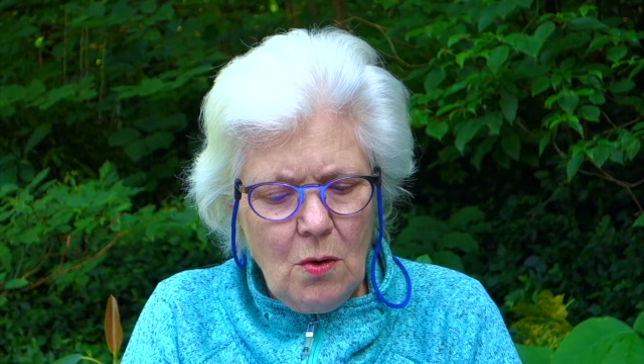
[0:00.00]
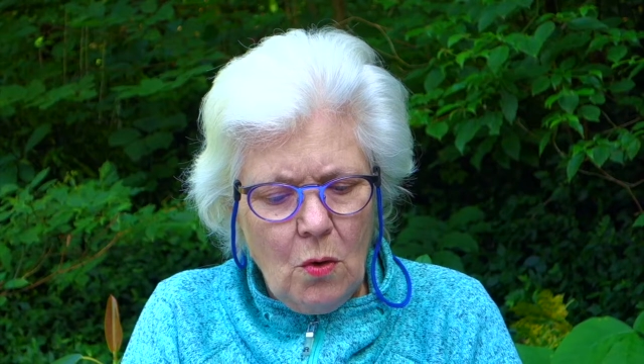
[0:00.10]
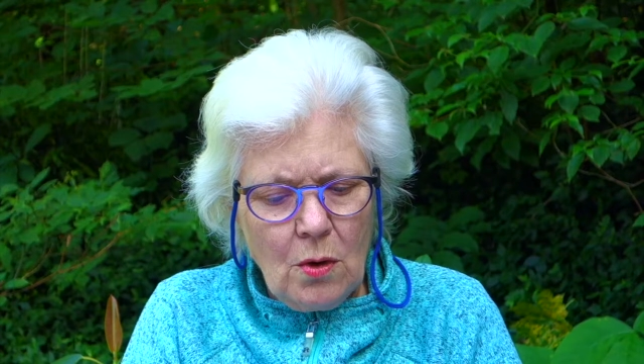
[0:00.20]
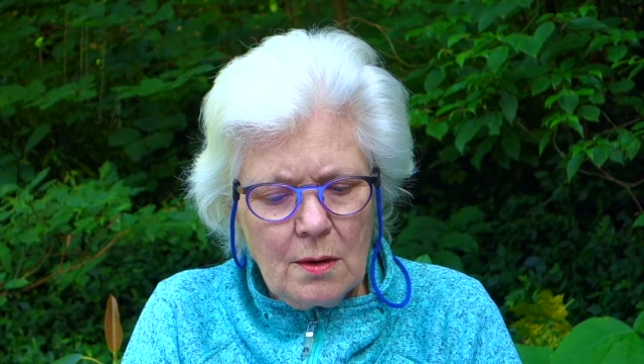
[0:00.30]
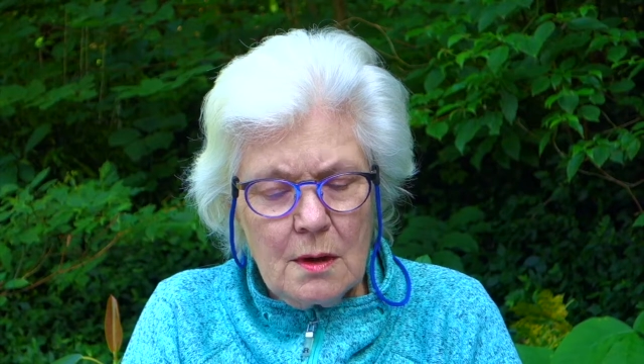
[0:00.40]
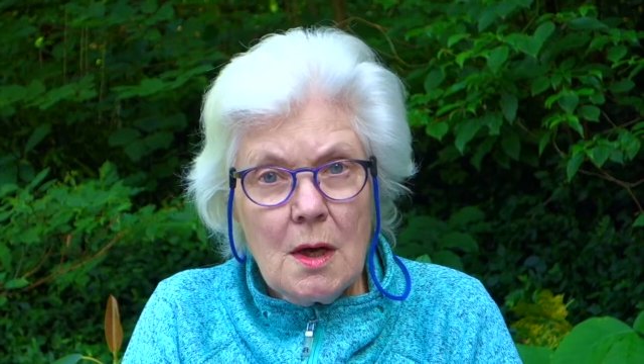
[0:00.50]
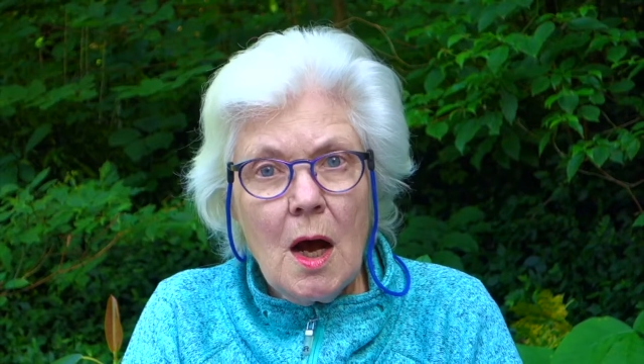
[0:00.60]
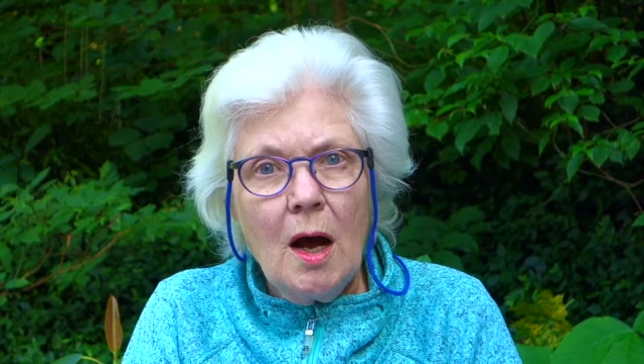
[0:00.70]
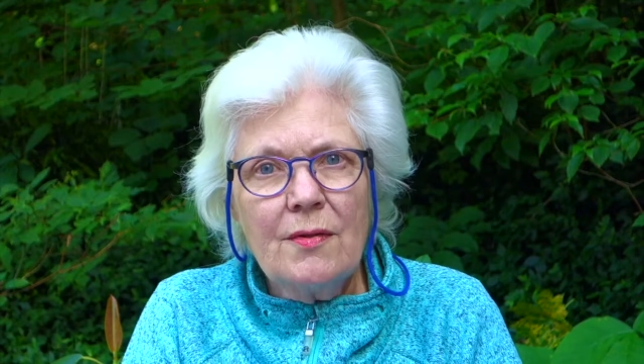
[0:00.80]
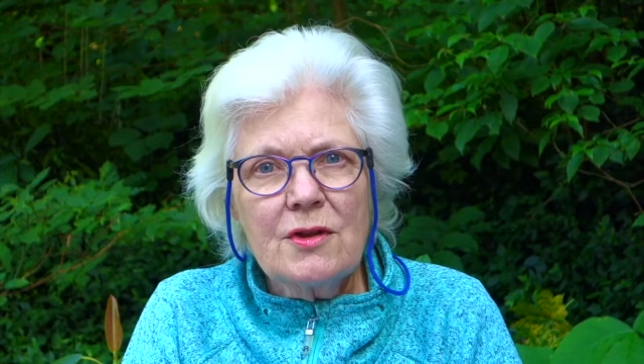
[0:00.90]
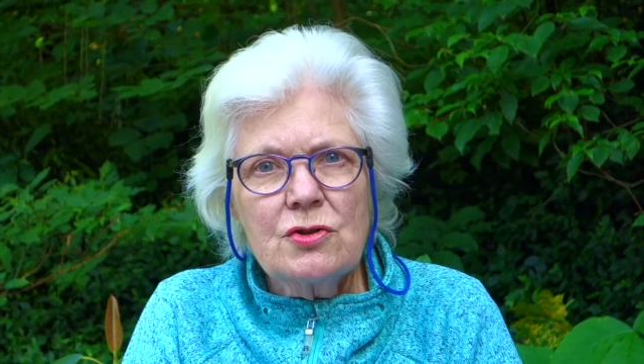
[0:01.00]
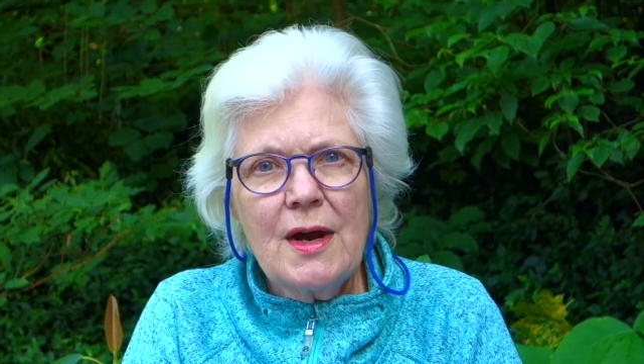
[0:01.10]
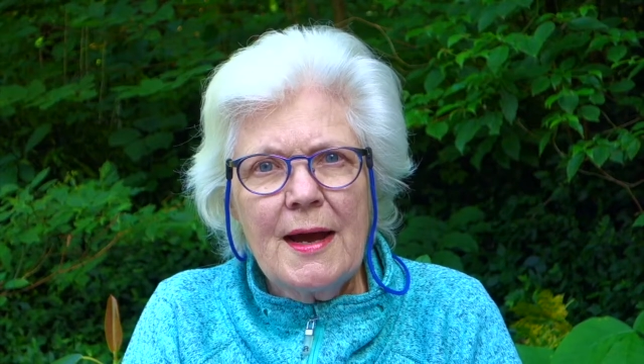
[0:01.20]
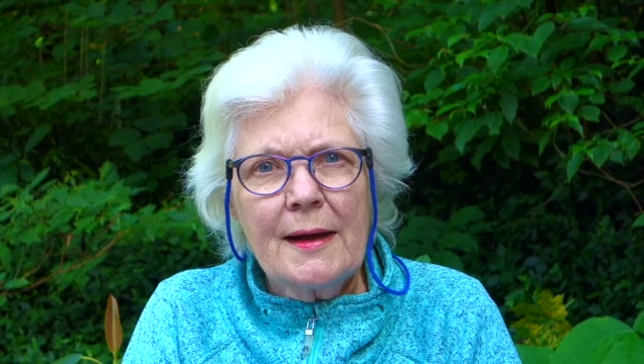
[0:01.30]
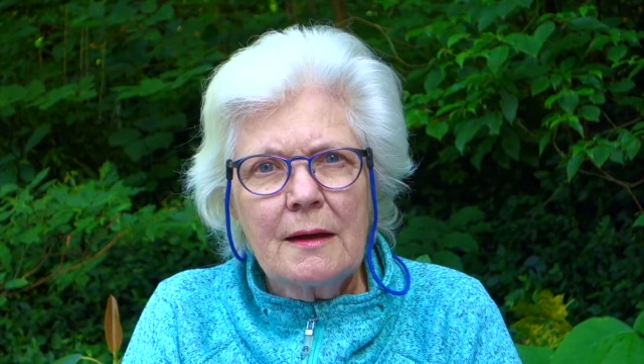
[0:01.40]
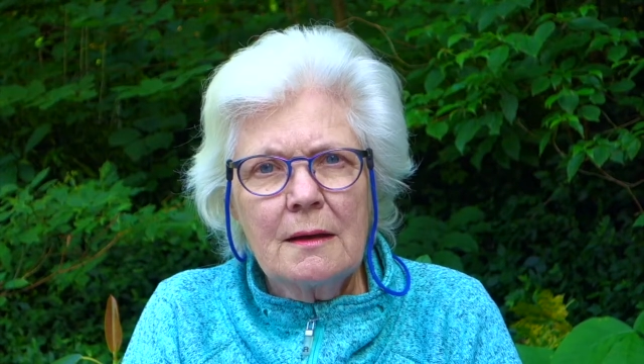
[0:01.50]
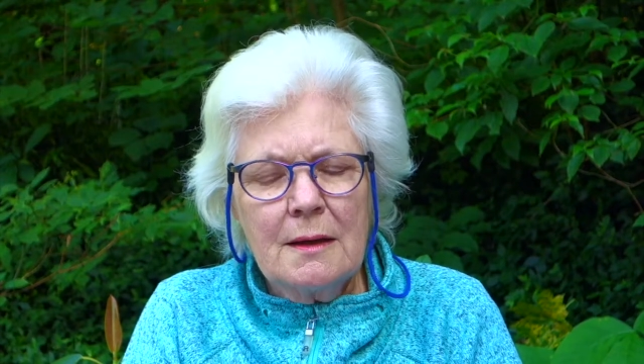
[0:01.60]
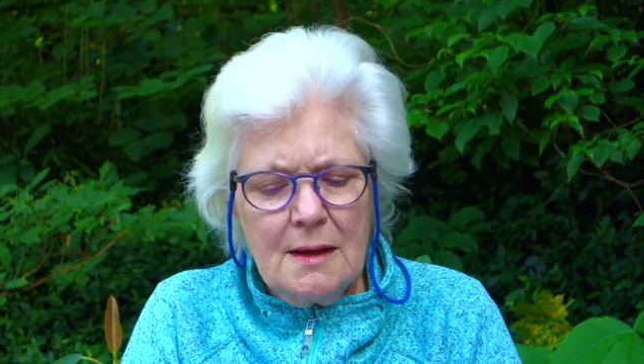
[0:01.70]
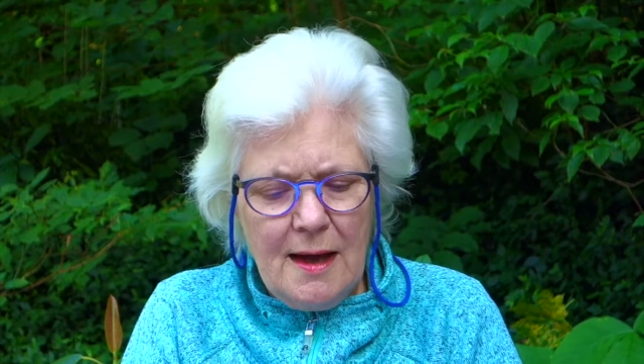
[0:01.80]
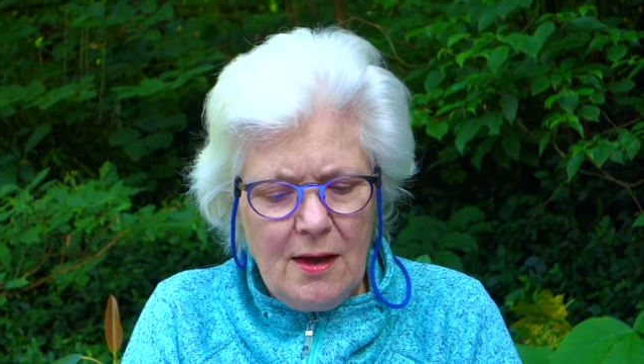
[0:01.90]
or on the track,
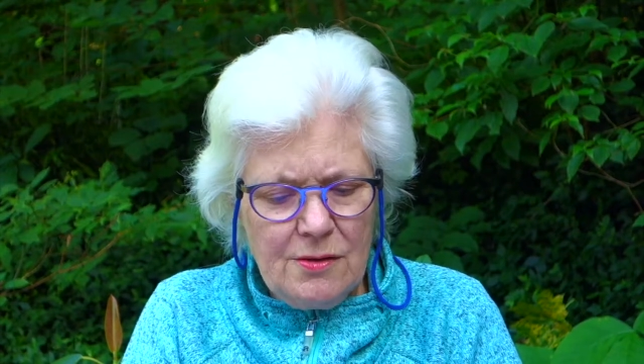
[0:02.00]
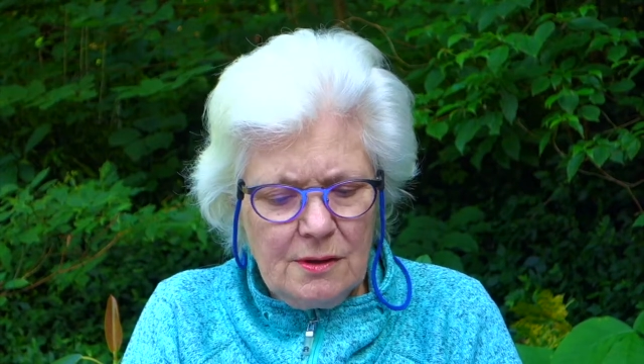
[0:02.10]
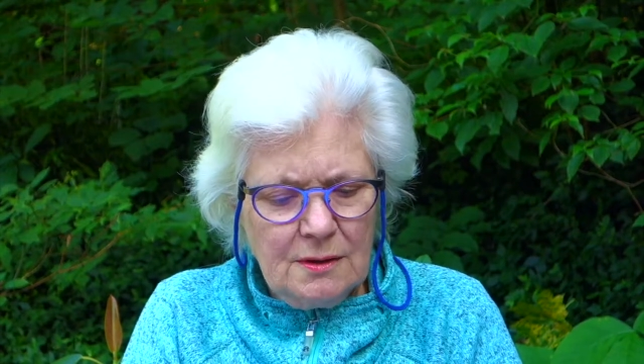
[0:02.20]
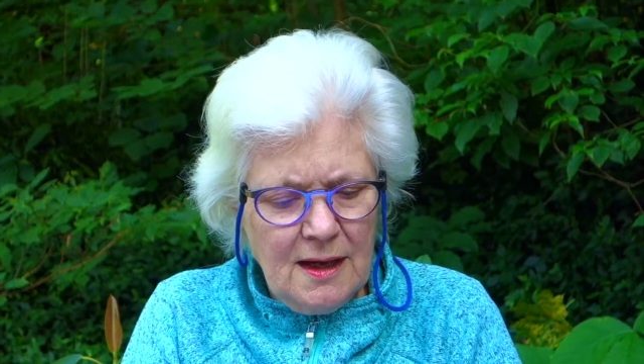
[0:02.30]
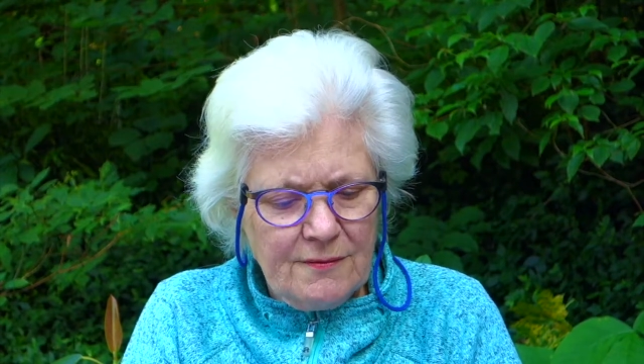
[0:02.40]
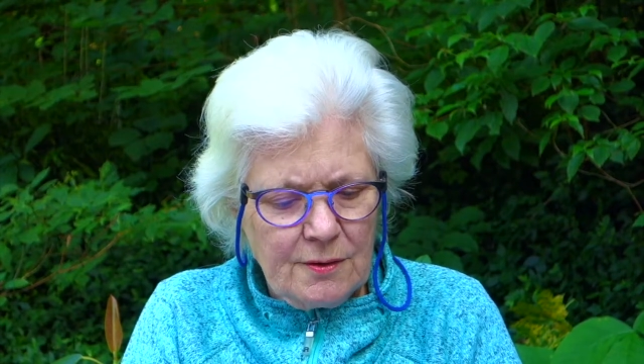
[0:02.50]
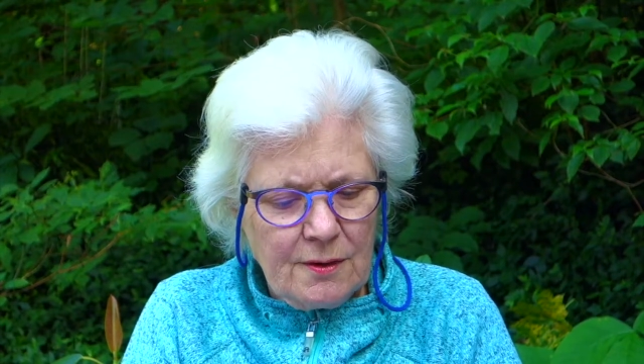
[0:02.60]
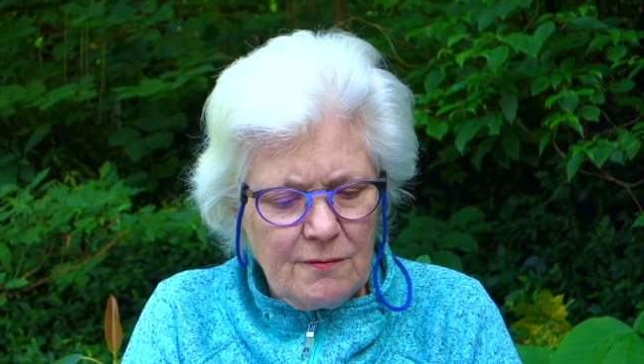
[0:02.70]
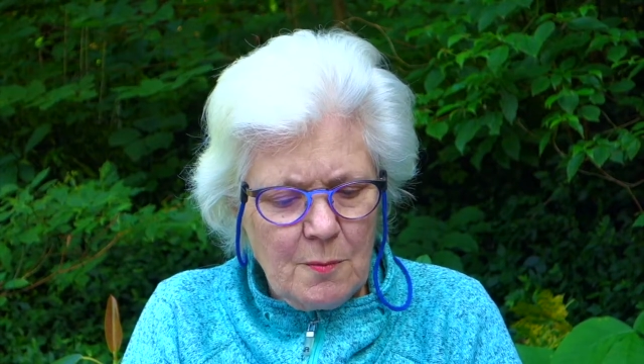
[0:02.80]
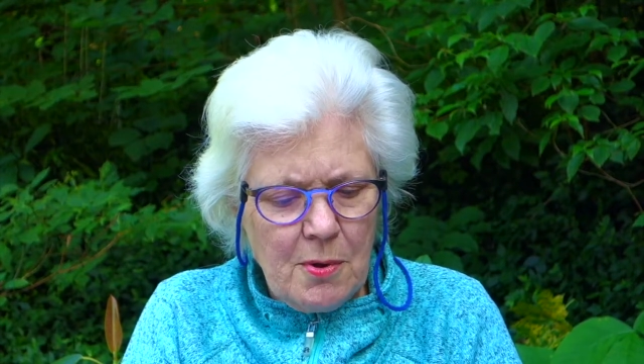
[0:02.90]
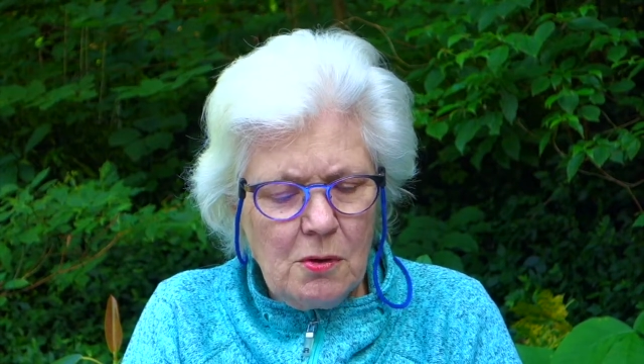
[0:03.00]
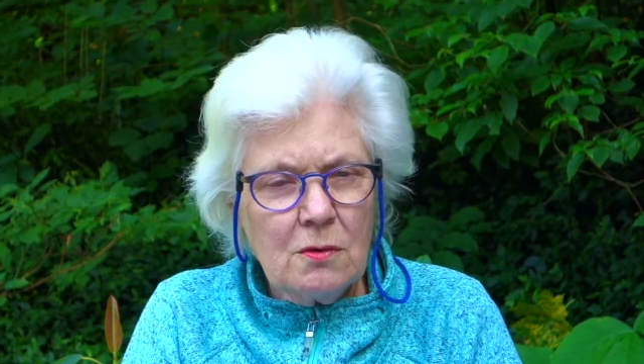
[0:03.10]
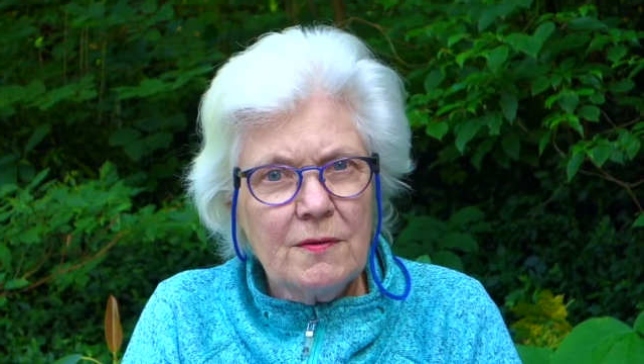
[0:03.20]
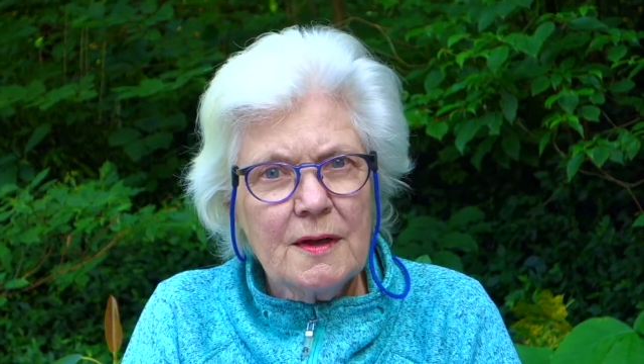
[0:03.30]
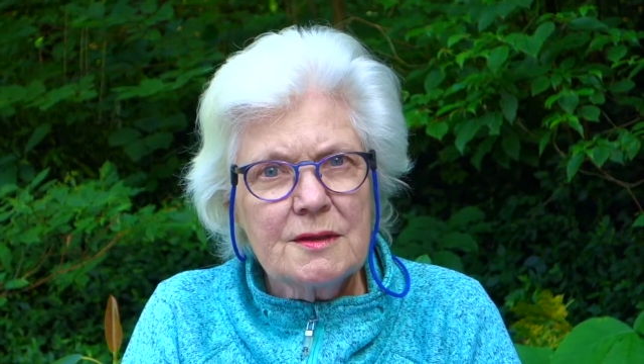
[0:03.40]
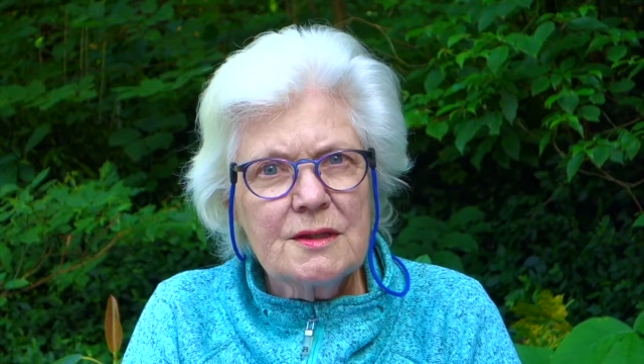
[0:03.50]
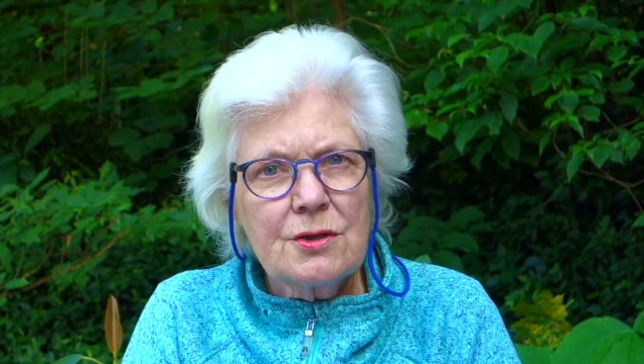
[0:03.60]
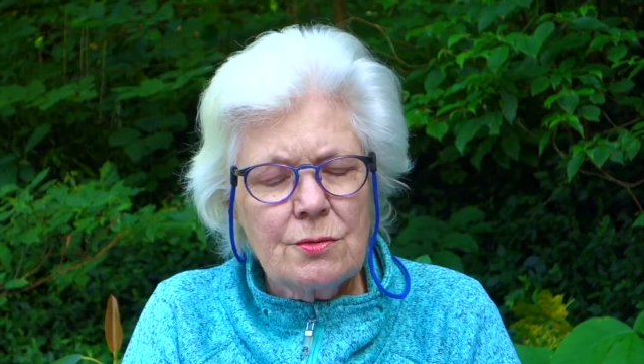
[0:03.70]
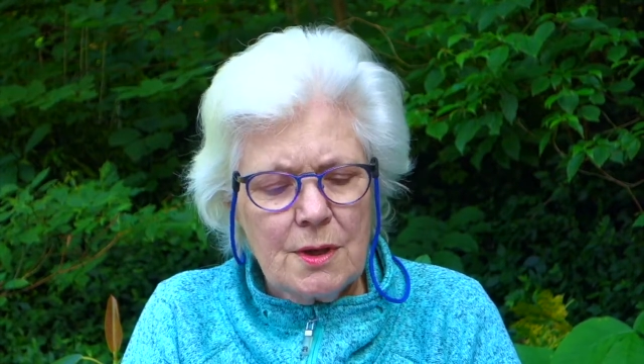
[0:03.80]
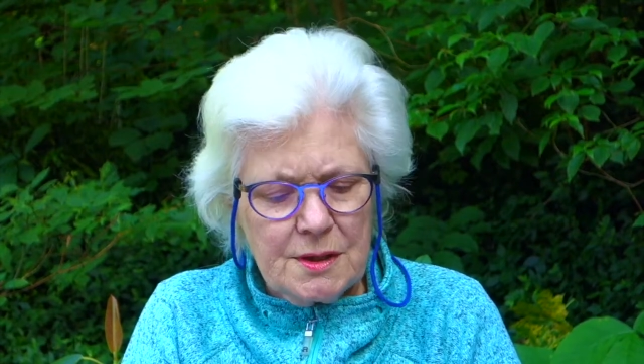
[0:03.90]
how the lever of the pole vault's
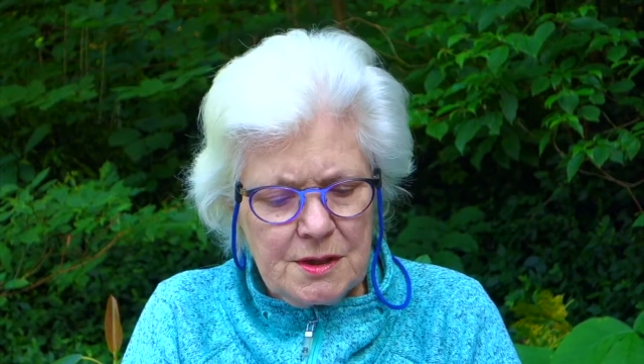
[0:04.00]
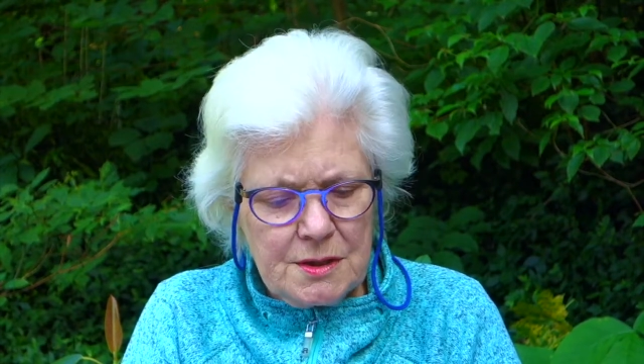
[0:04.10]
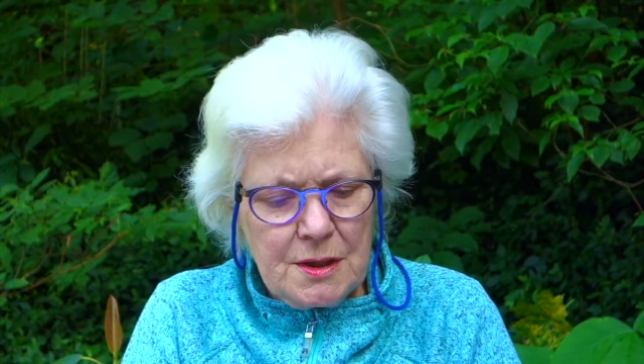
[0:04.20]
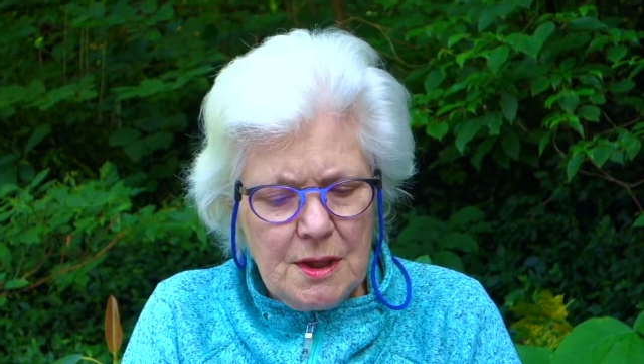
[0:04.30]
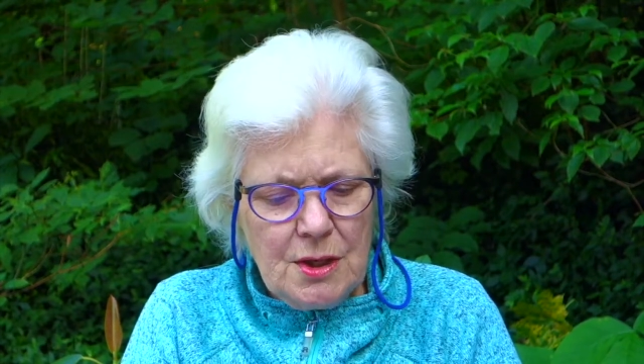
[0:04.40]
thrust